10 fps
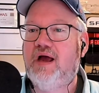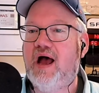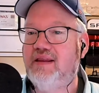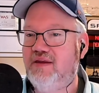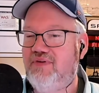
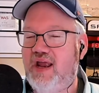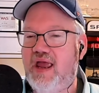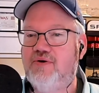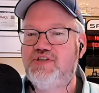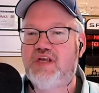I live in a
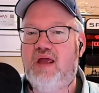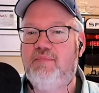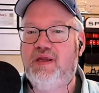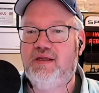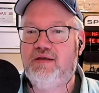house.
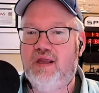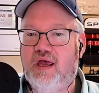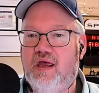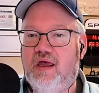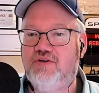I'm in
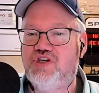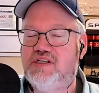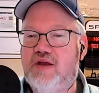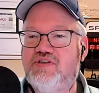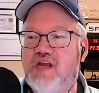uh,
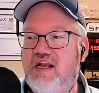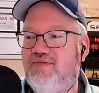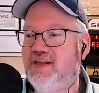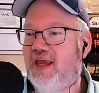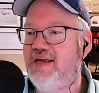just outside of
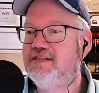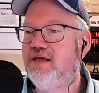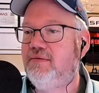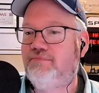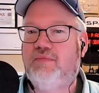
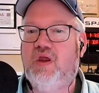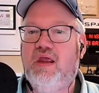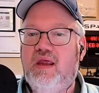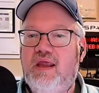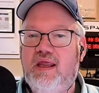Atlanta,
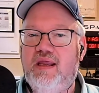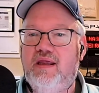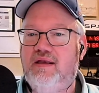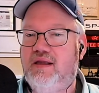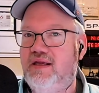
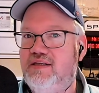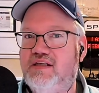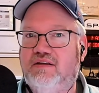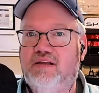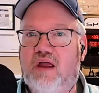and uh, it's a
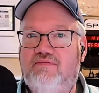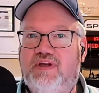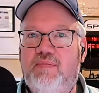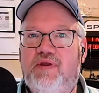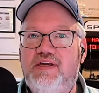
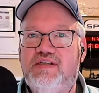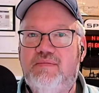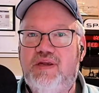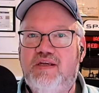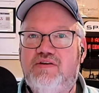lovely place to
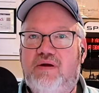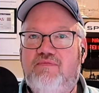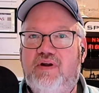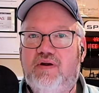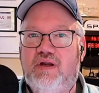be. So I'm
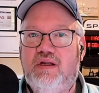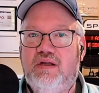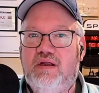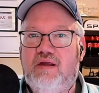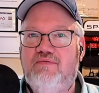very,
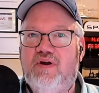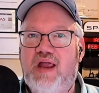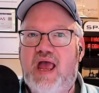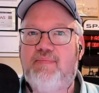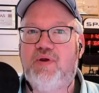very
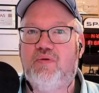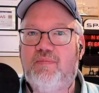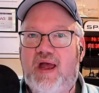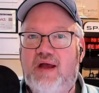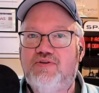happy with
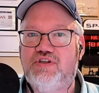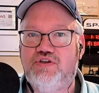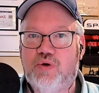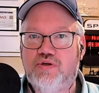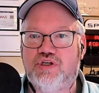my house in
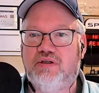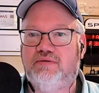Georgia.